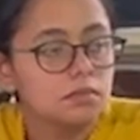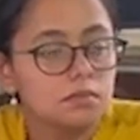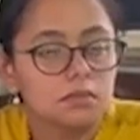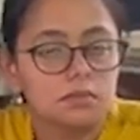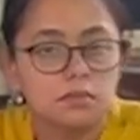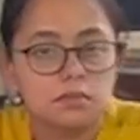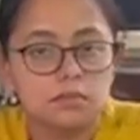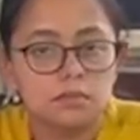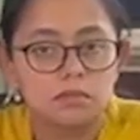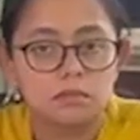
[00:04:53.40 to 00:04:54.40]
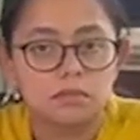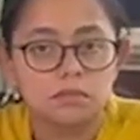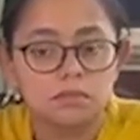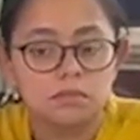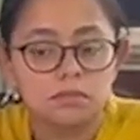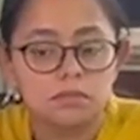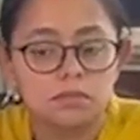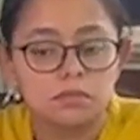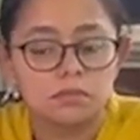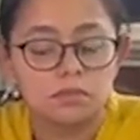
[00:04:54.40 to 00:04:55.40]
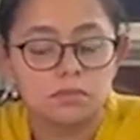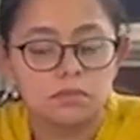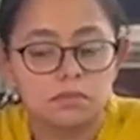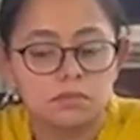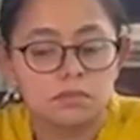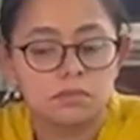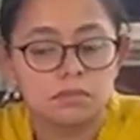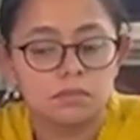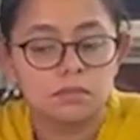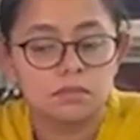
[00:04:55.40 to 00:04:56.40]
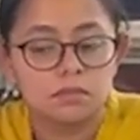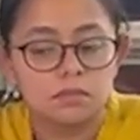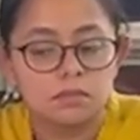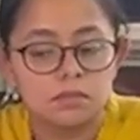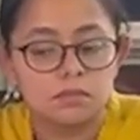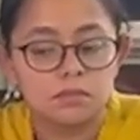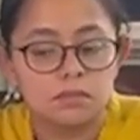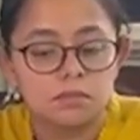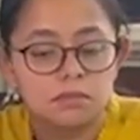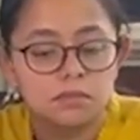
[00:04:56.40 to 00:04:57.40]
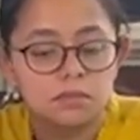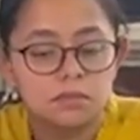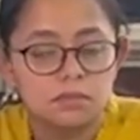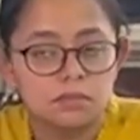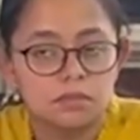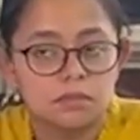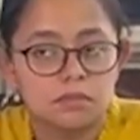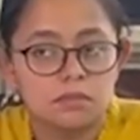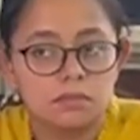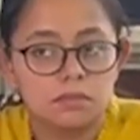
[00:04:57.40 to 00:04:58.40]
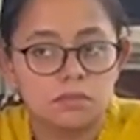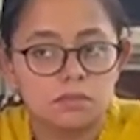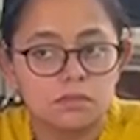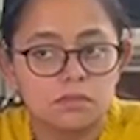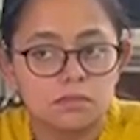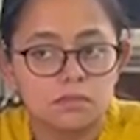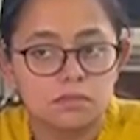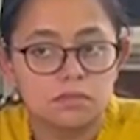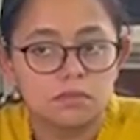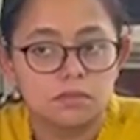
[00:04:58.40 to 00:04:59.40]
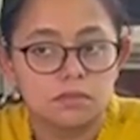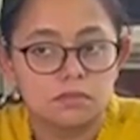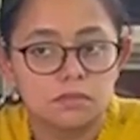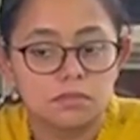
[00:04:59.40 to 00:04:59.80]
[no speech]